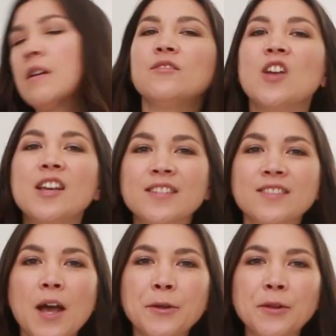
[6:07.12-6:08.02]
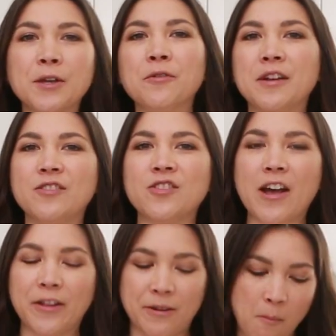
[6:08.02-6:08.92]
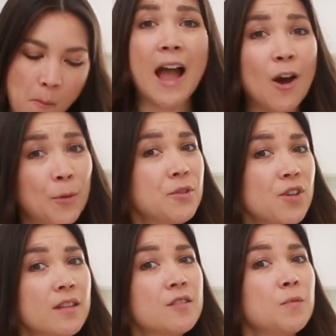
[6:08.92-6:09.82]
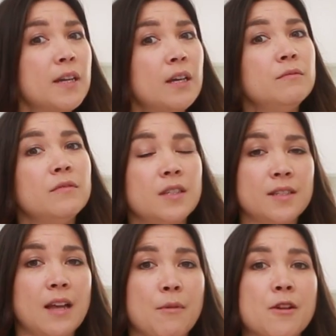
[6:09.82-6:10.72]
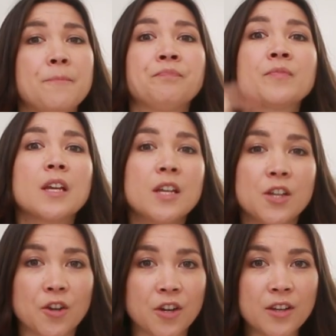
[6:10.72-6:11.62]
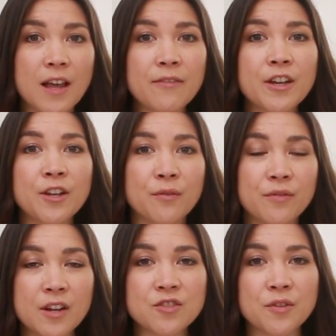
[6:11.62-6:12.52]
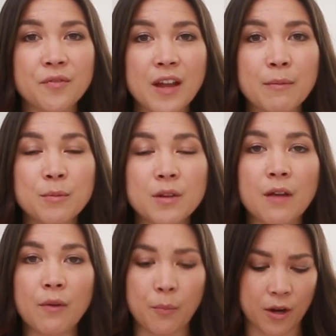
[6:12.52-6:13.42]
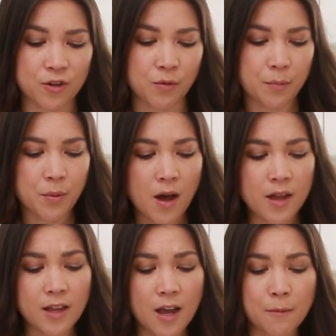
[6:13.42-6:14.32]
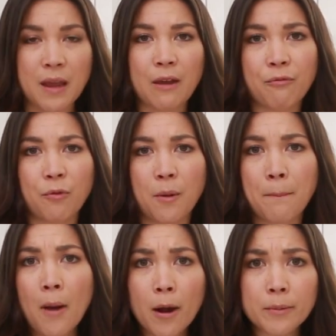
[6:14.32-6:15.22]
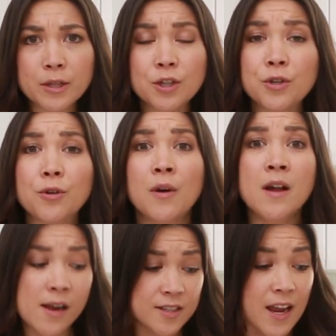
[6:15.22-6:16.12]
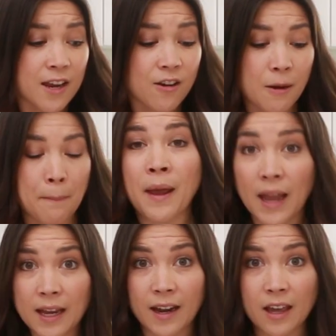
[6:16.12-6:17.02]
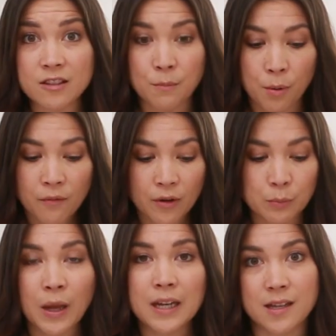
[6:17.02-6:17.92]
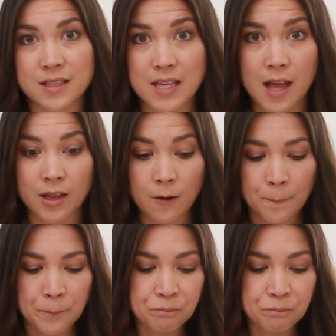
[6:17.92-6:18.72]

Tastes exactly like a Greek salad. I hope you try this one out this summer. You're gonna love it. Your friends, your family will love it. Bring it to a potluck, make it for a barbecue, take it on a picnic. It's the perfect picnic salad.